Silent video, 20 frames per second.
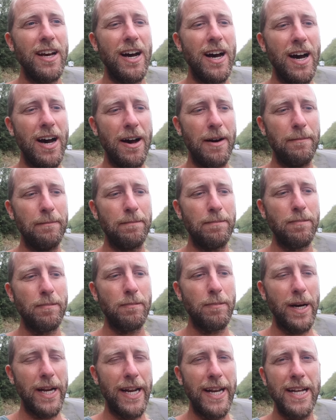Um,
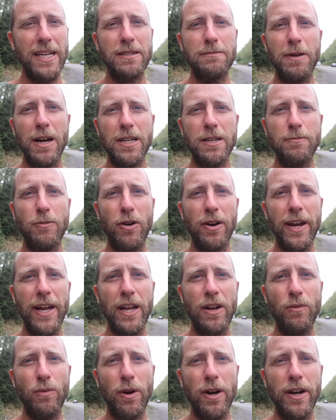but it is much more
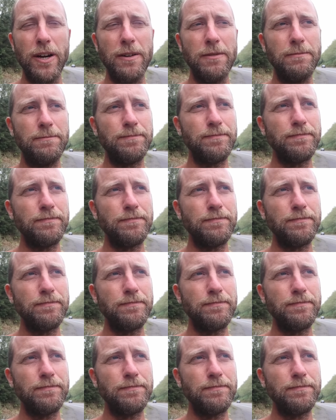inward